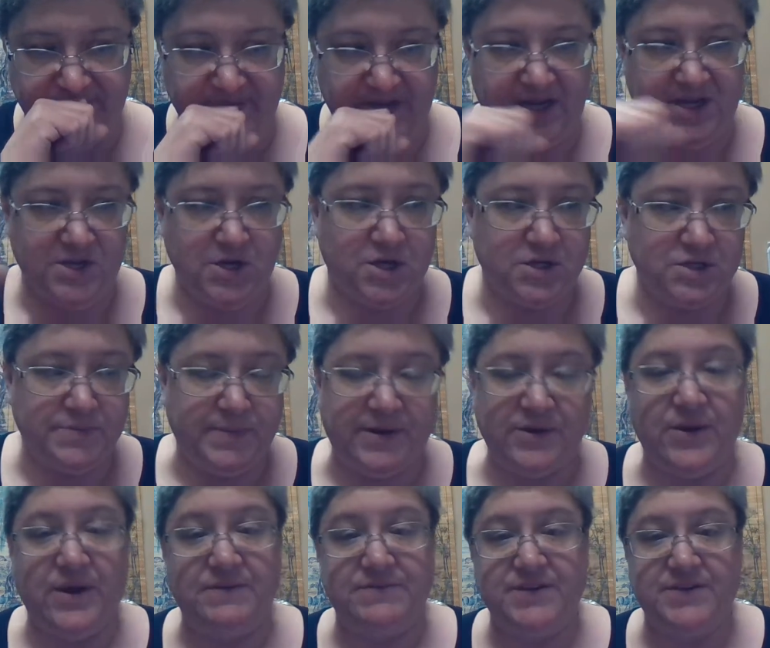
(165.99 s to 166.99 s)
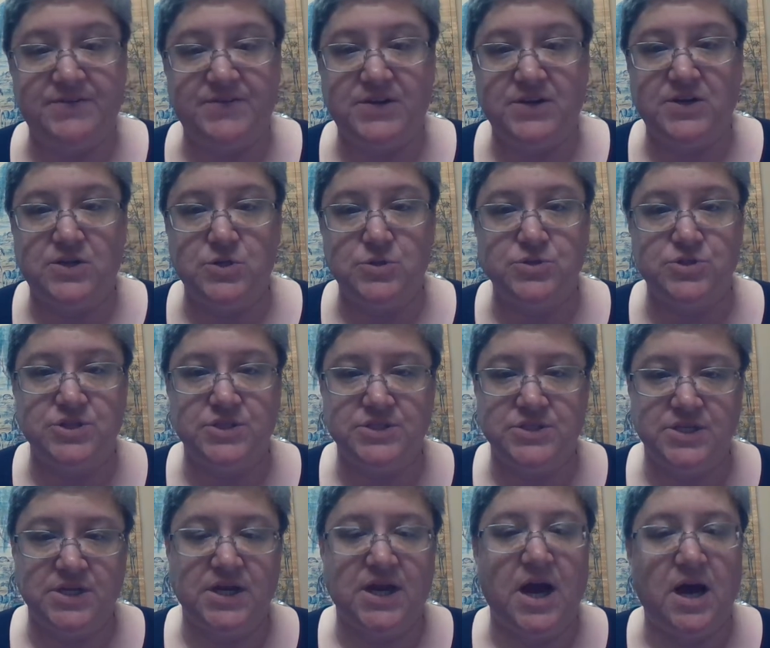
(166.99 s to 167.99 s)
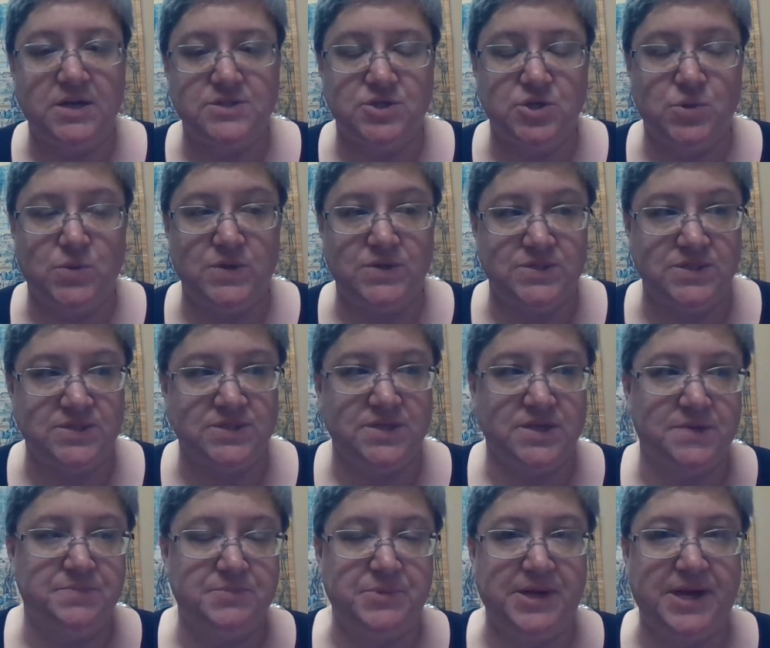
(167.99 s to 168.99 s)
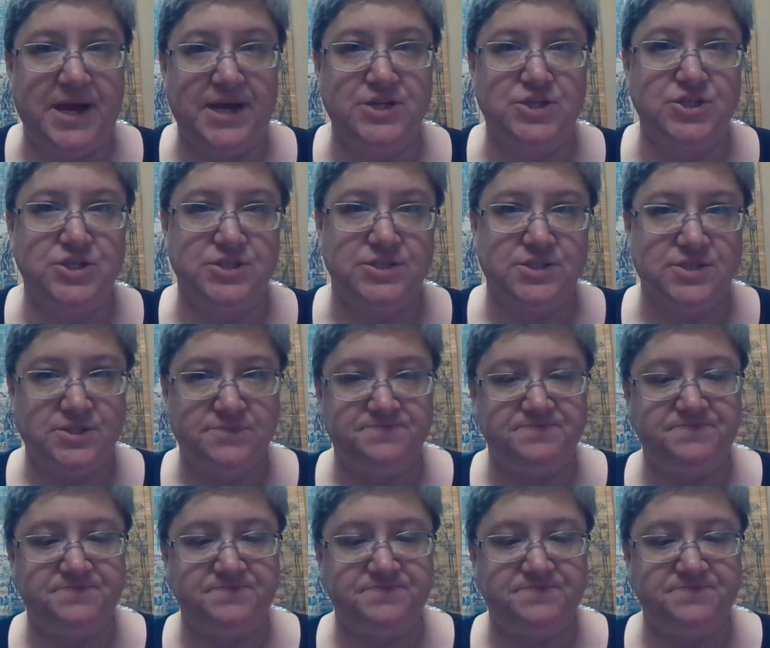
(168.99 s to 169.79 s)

He talks about you have to have conclusions and consequences and implications.